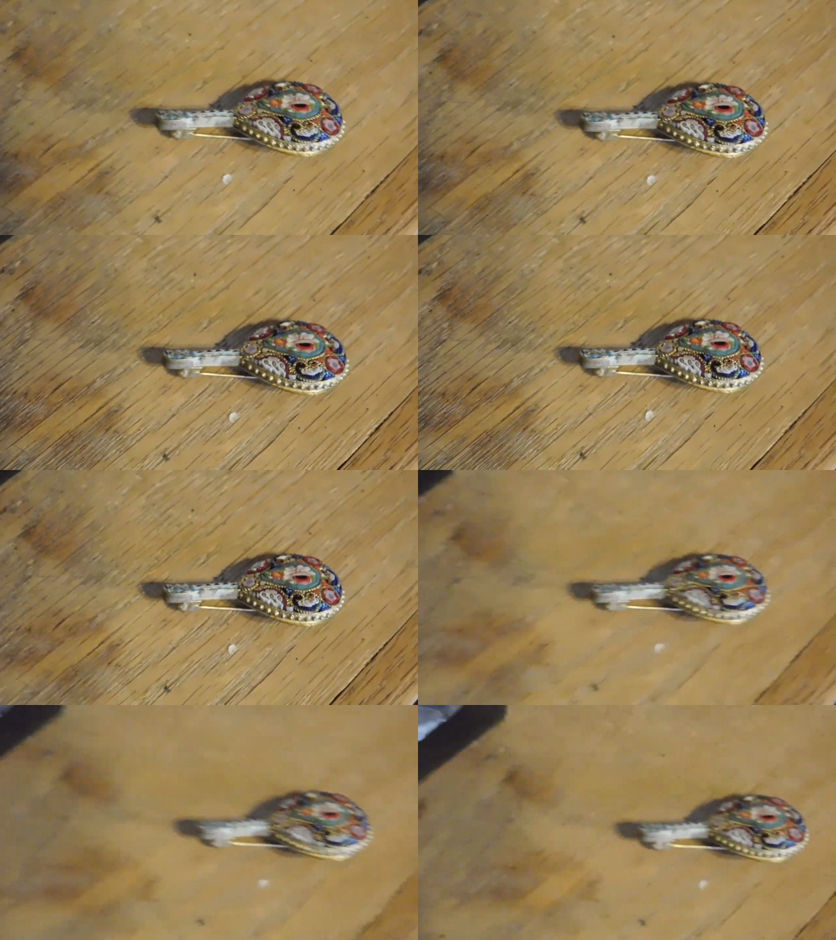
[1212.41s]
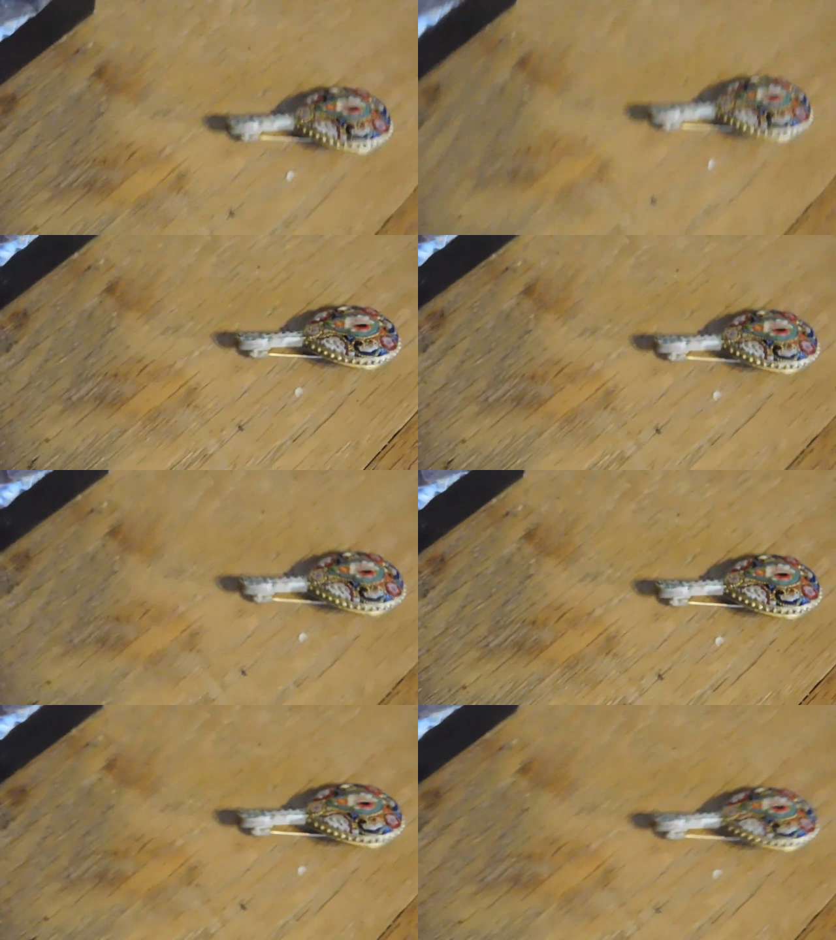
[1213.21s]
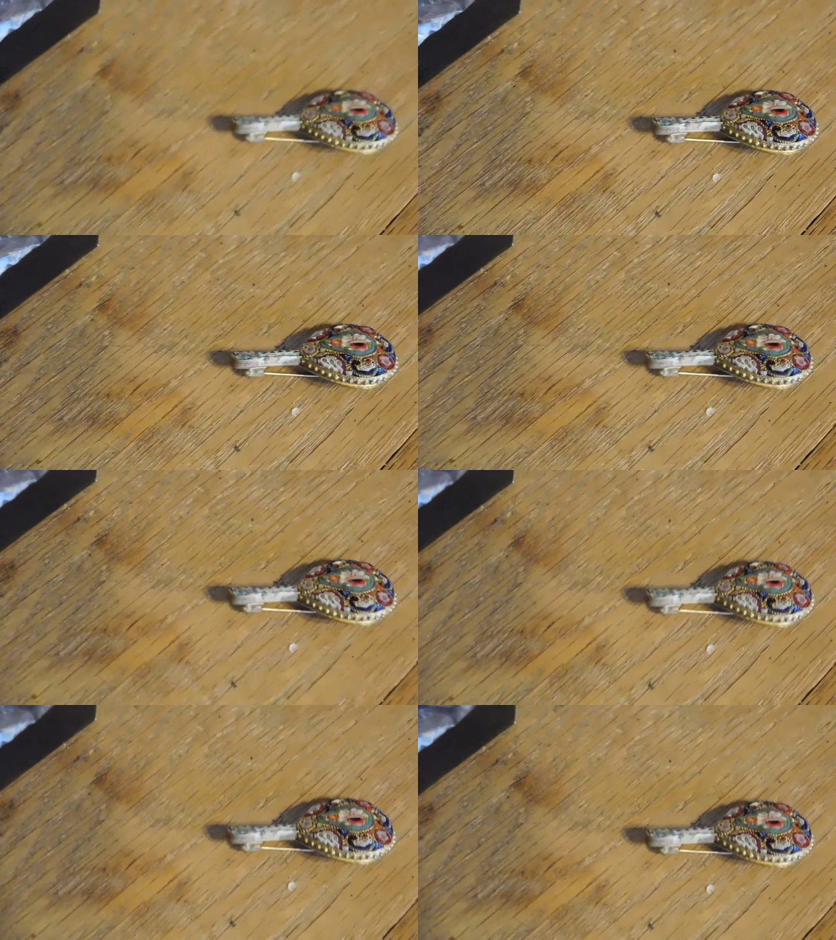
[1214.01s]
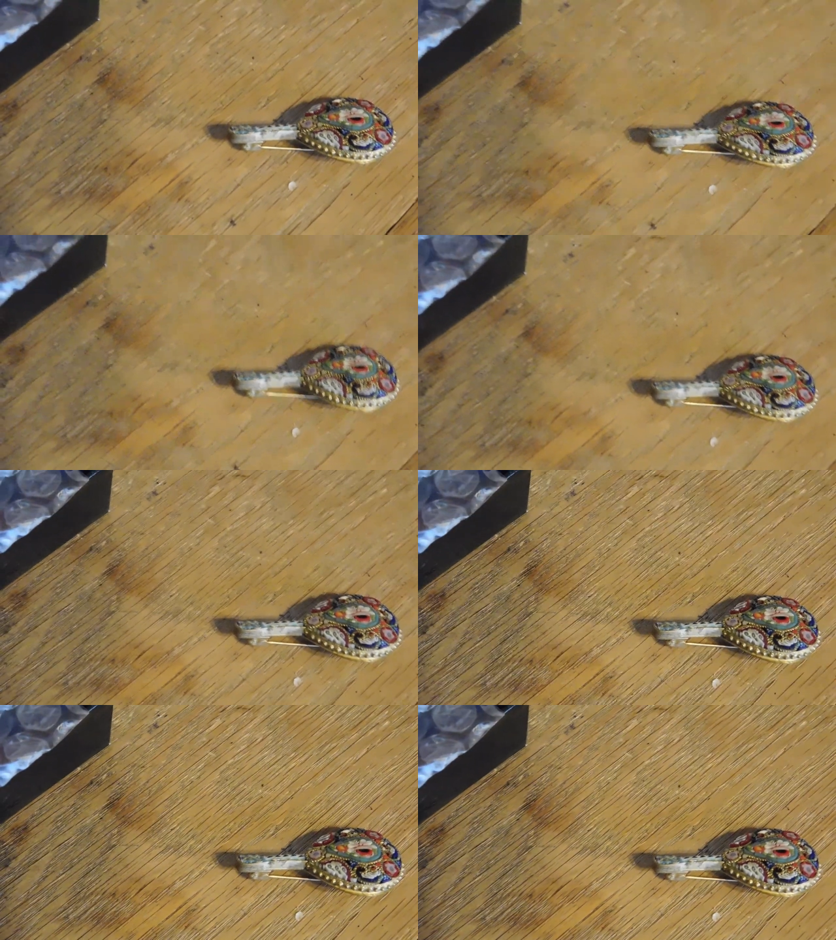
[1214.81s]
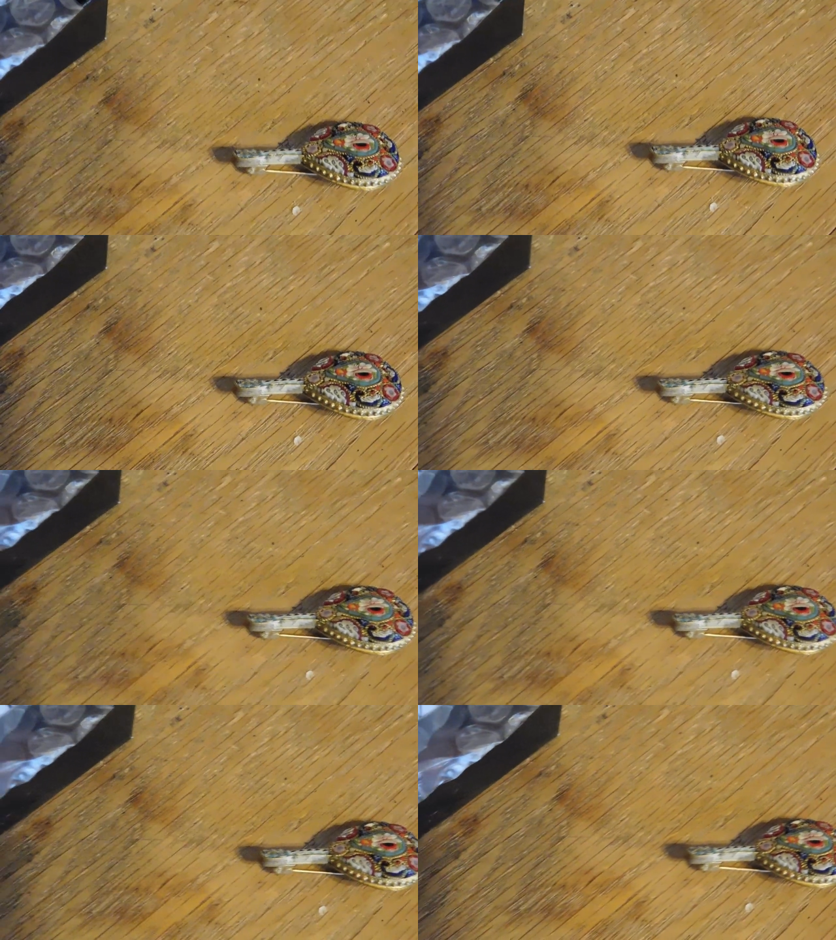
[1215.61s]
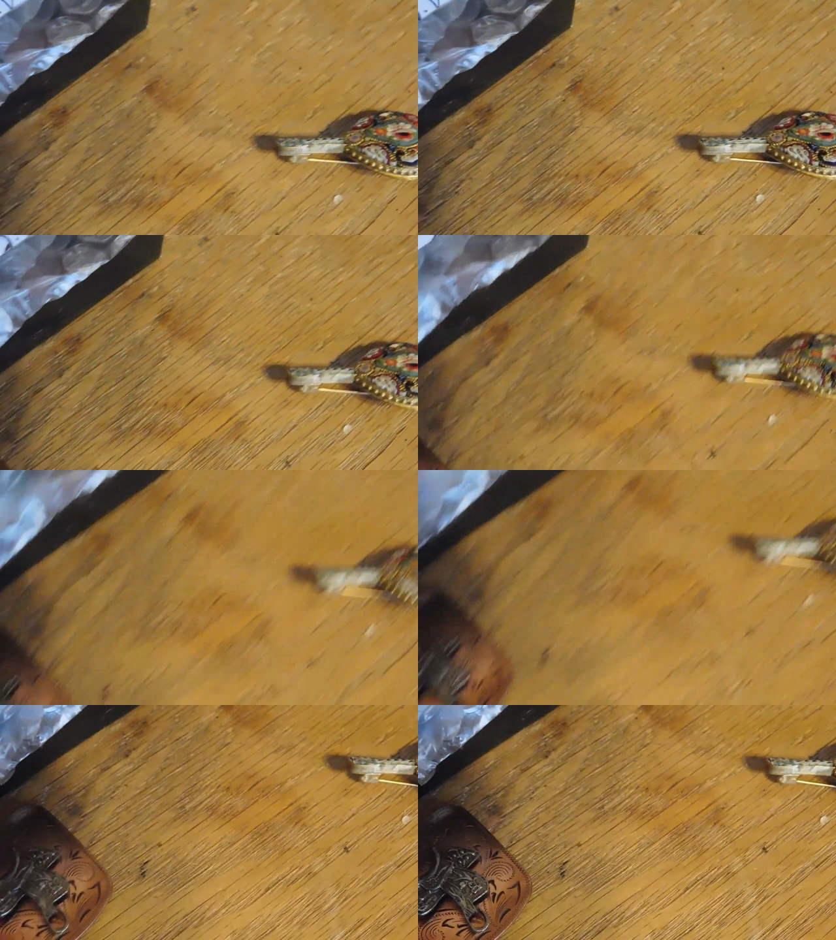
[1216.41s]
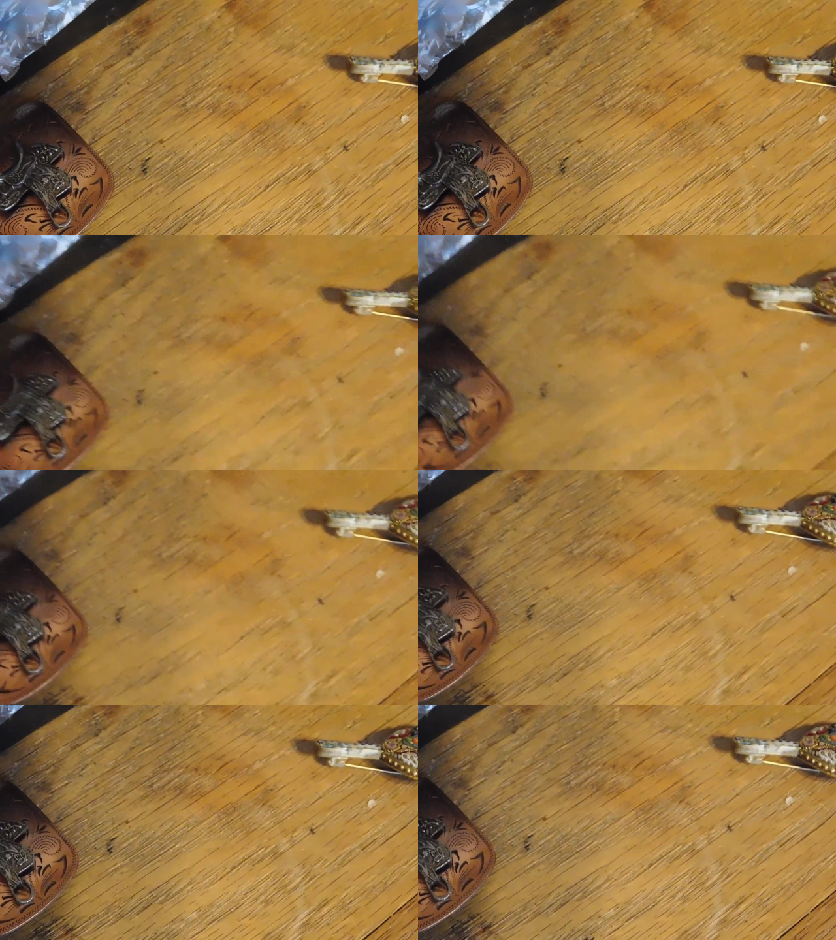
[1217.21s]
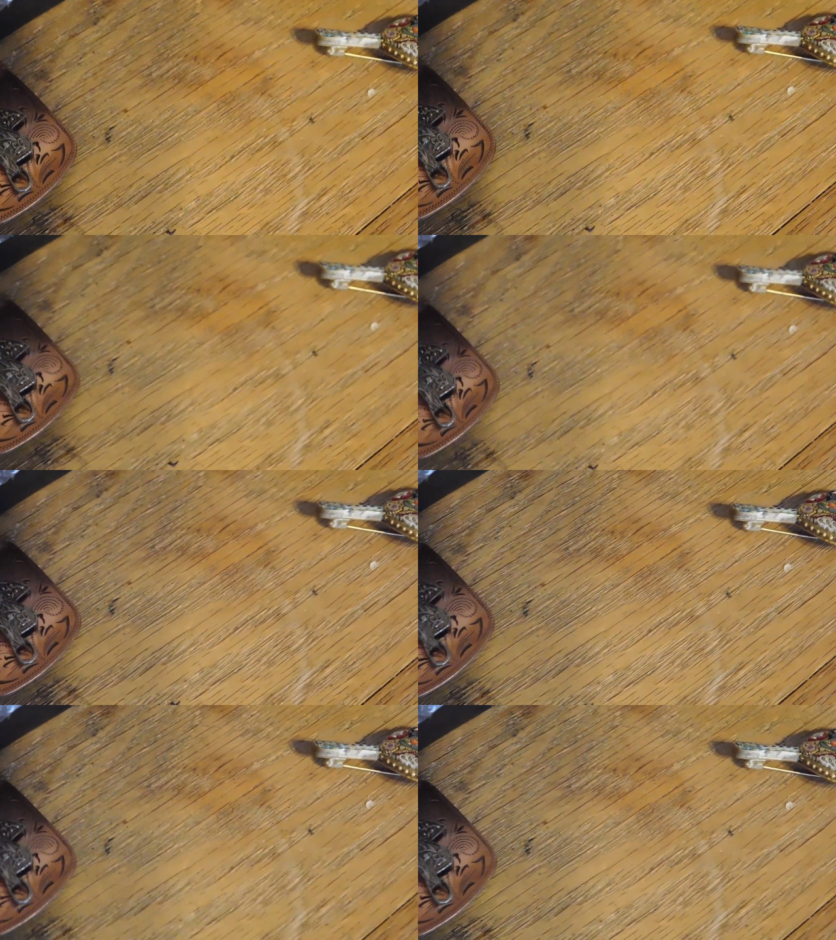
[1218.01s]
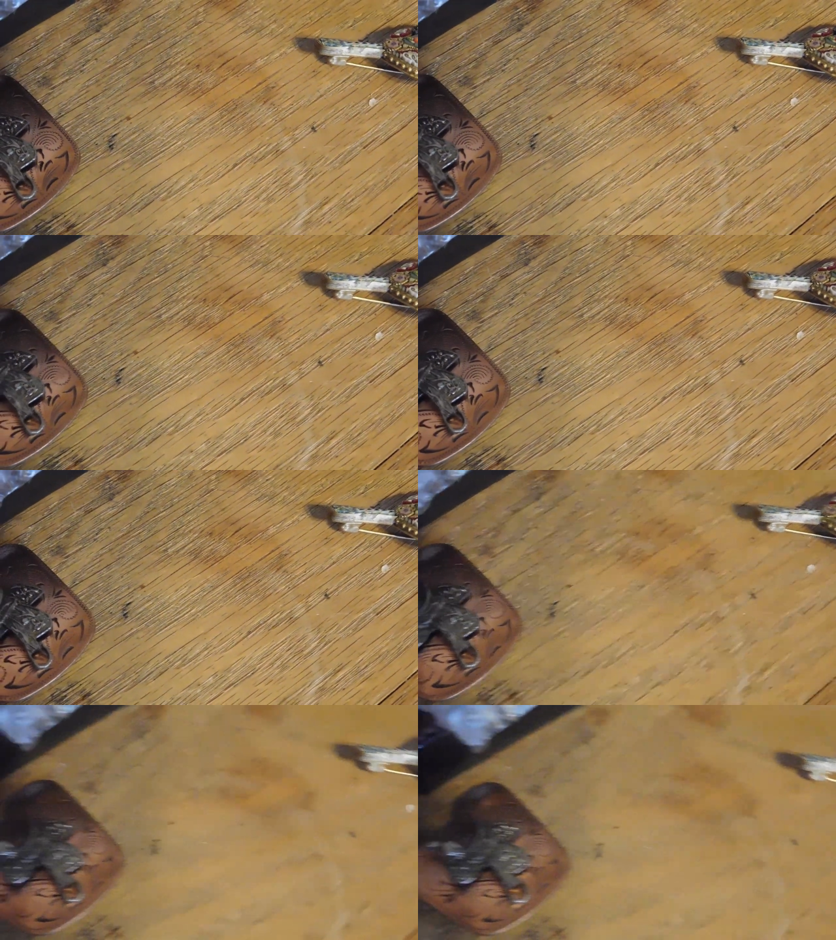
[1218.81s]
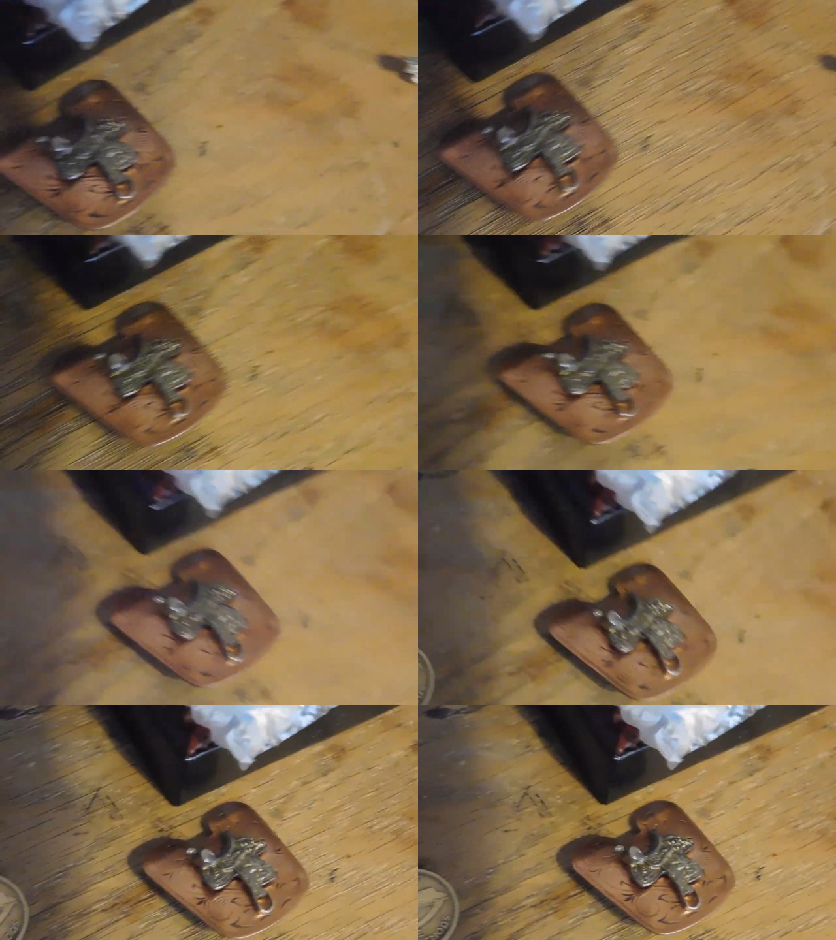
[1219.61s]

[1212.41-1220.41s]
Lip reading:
[unreadable: no face in view]